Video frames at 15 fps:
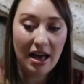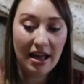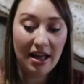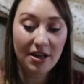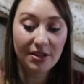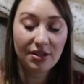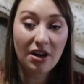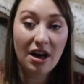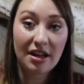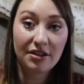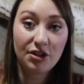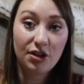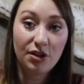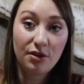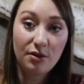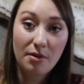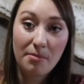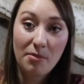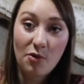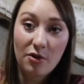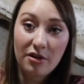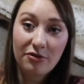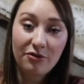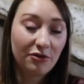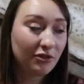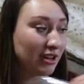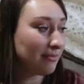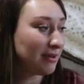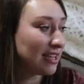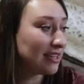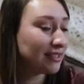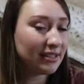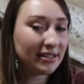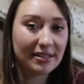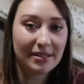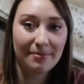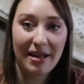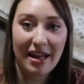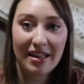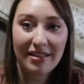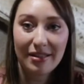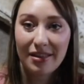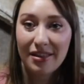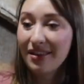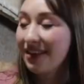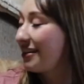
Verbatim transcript: I also got two more freebies this month.